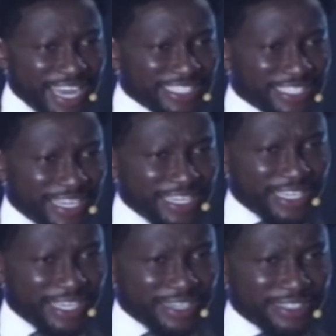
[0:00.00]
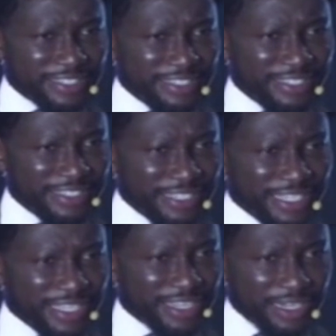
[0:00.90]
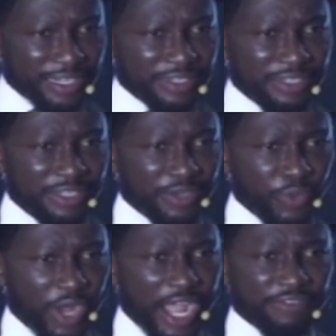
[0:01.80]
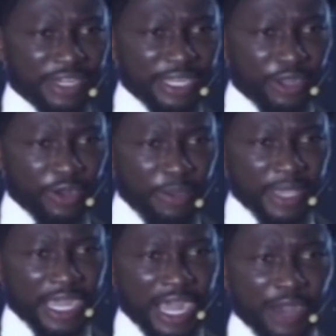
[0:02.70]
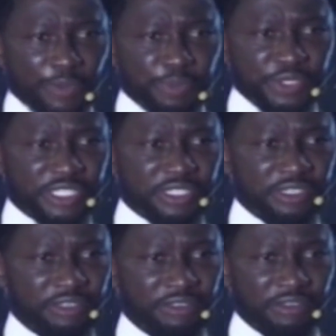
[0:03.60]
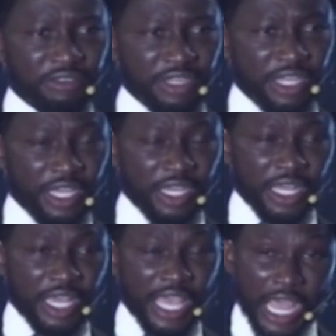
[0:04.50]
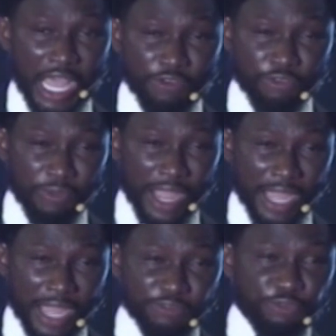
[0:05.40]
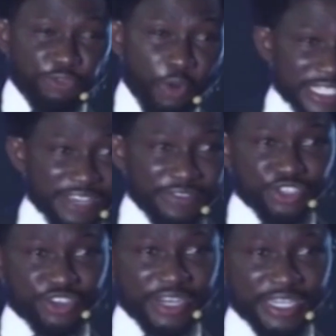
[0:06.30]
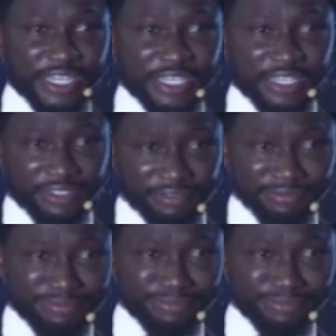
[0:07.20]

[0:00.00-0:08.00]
Listen to the guy. He might have brilliant ideas, but not now. We are in a serious situation.